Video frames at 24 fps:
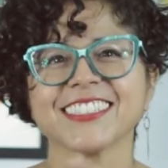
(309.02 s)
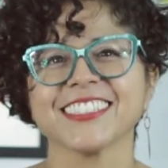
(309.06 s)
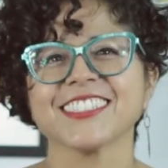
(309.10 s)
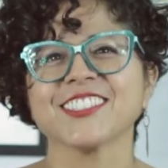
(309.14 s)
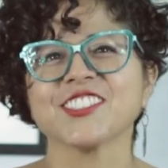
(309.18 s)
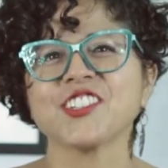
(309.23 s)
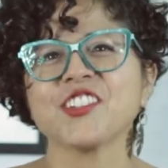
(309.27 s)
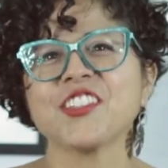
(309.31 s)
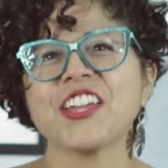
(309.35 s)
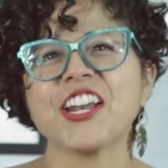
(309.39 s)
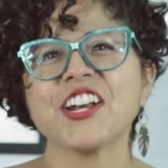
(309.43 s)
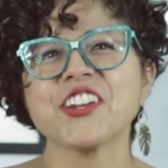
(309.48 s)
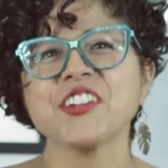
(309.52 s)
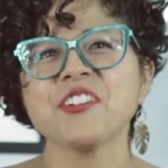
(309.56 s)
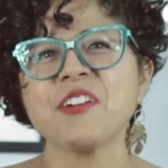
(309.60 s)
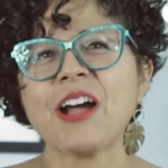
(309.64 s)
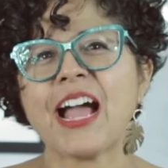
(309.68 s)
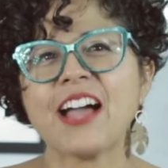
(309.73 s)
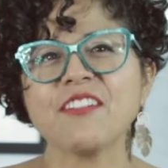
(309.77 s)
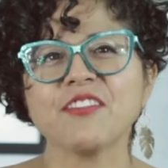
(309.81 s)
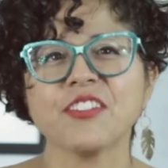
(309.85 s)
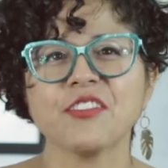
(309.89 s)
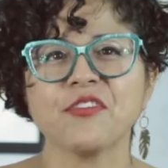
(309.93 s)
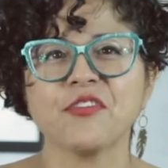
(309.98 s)
So there you
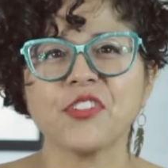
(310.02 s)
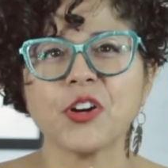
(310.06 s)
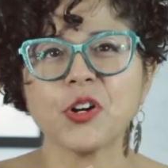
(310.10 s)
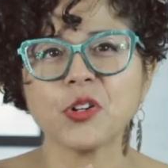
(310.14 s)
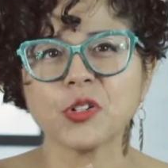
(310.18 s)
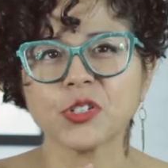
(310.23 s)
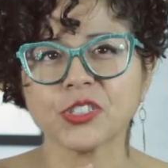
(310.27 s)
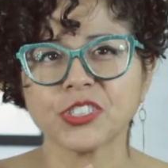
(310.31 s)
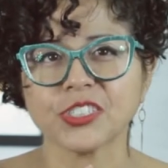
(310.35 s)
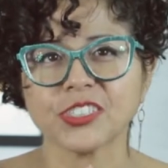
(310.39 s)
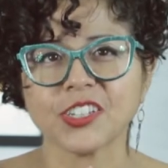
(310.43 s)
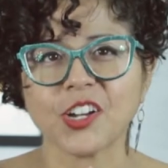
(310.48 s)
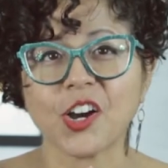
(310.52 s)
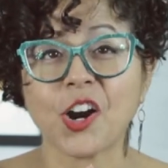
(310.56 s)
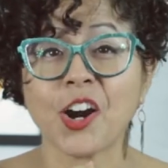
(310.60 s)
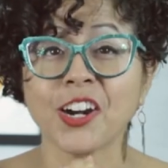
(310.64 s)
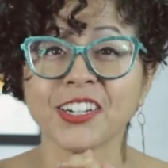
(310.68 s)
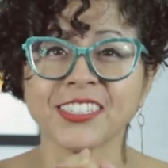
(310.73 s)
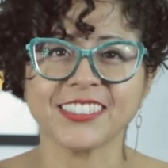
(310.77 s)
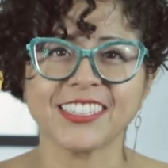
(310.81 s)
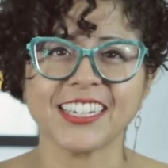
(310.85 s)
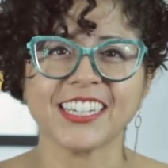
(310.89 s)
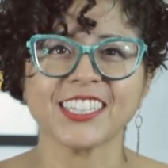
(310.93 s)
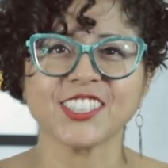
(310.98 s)
have it, folks, our
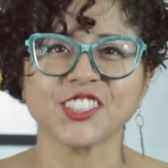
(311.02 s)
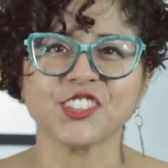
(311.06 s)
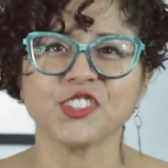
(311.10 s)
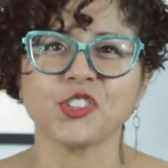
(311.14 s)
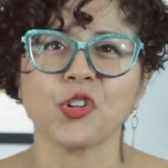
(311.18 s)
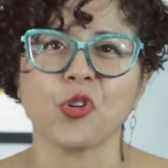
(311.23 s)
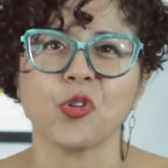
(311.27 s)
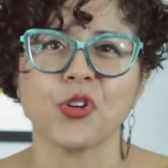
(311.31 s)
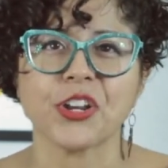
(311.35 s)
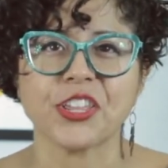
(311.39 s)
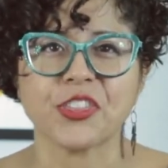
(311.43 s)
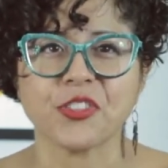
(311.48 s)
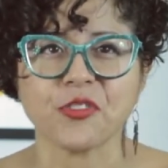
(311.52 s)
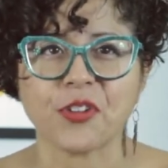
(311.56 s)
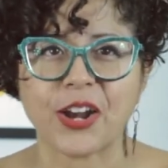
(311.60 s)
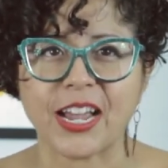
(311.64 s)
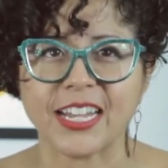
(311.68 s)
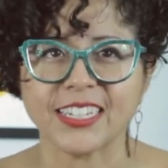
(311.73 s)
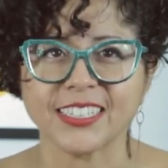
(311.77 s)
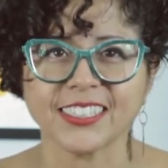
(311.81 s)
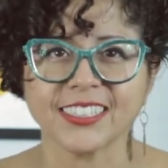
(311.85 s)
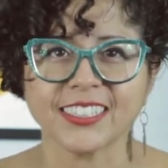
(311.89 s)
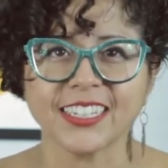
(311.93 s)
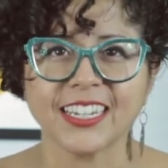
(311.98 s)
6 story
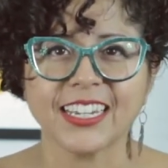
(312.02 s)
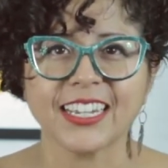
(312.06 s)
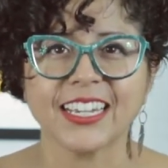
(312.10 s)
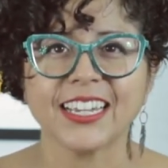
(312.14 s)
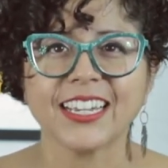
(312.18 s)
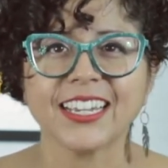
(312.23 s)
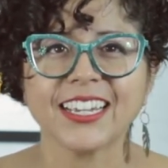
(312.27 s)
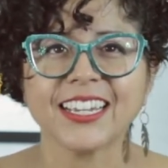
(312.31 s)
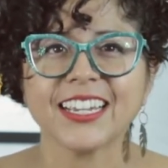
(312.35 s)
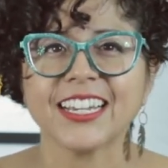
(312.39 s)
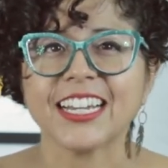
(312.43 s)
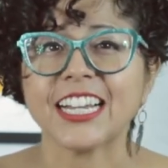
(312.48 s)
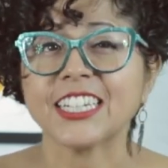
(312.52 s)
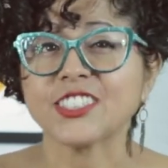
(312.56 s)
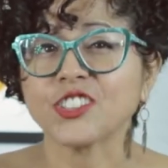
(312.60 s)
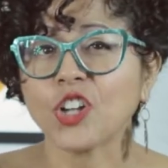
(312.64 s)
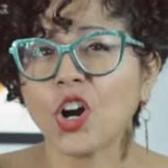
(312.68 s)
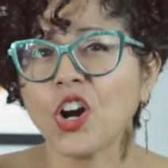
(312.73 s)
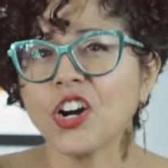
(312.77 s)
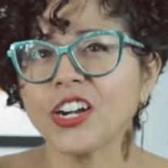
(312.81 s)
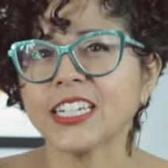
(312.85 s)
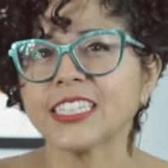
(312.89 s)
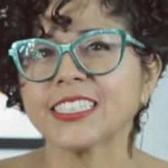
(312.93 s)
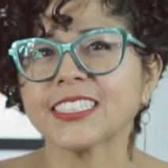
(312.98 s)
threads. As
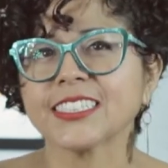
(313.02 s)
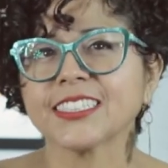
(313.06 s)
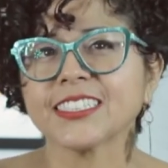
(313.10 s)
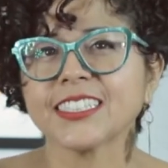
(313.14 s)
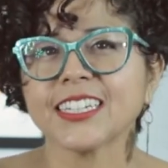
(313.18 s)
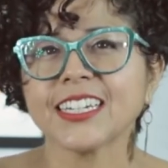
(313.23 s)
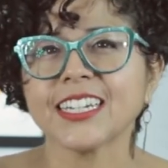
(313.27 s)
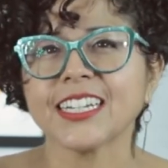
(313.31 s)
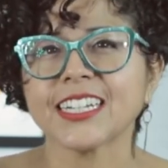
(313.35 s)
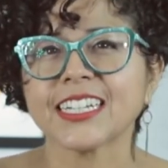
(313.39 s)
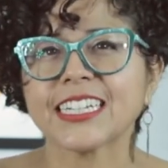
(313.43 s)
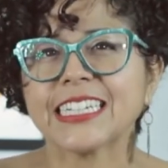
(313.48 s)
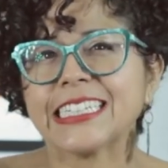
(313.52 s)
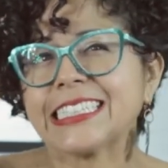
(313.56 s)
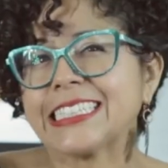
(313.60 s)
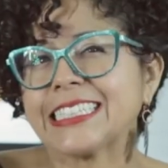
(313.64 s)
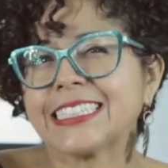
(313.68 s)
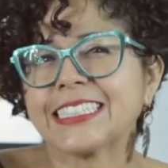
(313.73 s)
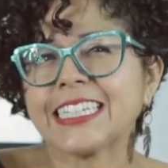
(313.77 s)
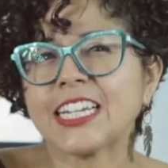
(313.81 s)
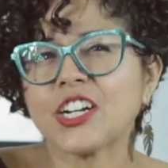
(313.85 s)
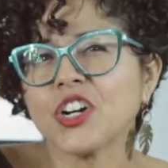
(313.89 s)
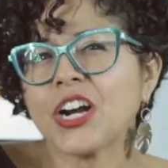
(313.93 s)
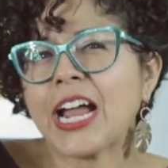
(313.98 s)
artists,
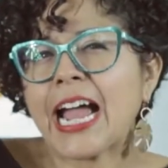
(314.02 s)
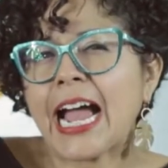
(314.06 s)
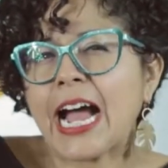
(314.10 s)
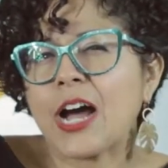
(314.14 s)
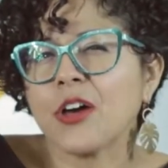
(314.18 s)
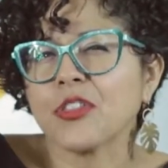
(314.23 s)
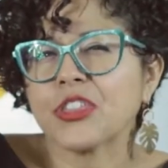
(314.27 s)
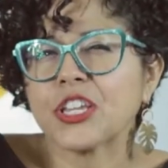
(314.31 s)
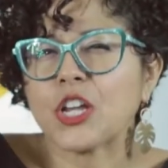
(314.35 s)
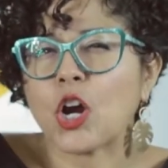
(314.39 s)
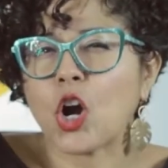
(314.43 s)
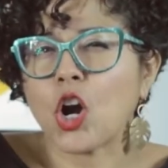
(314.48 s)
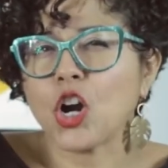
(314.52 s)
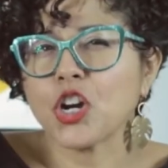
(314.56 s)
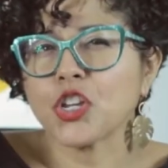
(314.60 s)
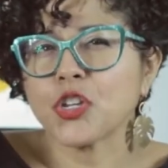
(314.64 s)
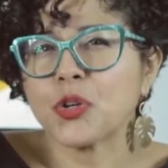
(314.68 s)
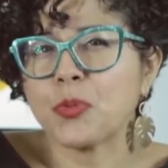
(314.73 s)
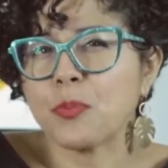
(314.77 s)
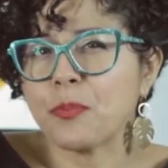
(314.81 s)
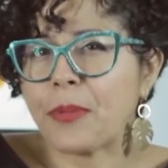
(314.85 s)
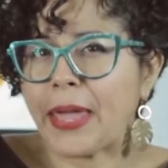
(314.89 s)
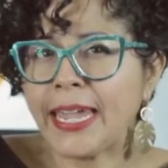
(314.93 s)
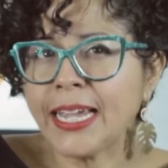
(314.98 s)
consider how the art
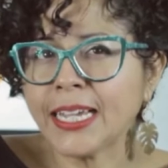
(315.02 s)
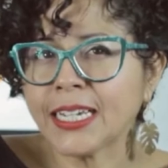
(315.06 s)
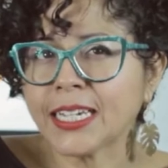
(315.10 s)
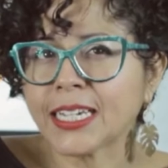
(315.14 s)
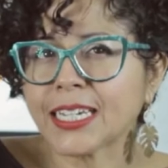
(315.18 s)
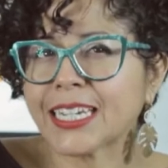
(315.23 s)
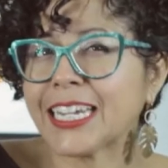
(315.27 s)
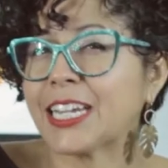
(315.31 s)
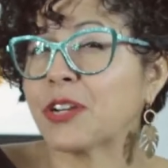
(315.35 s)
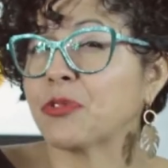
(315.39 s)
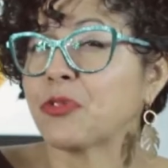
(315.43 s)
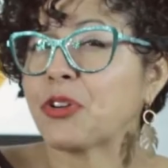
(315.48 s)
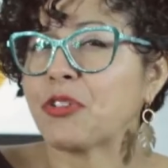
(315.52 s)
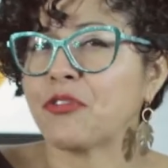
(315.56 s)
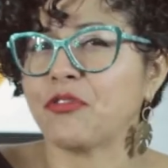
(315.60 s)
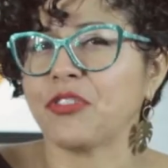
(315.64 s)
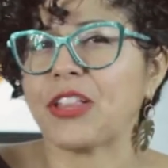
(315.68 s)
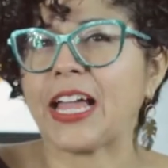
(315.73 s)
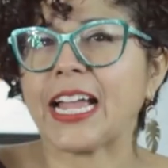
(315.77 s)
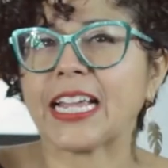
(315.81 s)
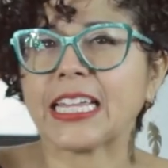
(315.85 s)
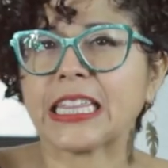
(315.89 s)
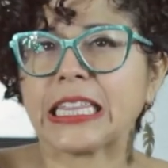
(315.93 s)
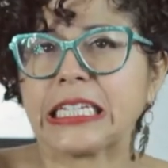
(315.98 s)
you make can
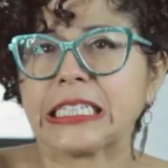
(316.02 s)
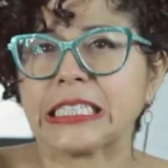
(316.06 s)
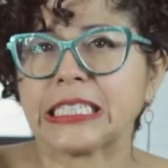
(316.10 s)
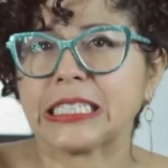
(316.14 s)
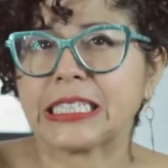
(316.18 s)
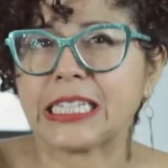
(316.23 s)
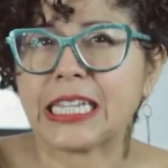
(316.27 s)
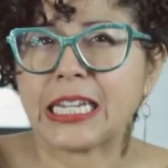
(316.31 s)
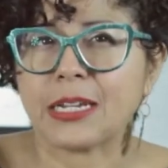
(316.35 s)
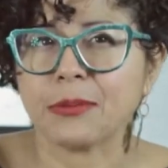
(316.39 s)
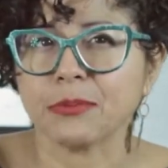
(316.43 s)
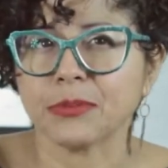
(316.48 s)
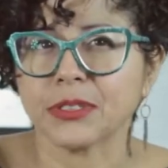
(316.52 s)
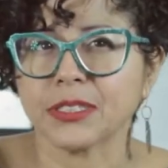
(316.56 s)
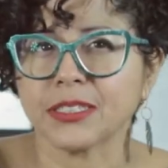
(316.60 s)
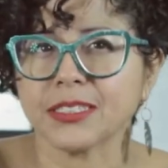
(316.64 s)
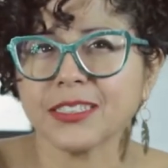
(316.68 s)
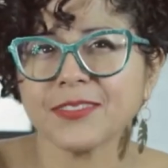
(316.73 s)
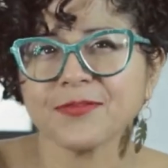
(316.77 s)
reflect these themes.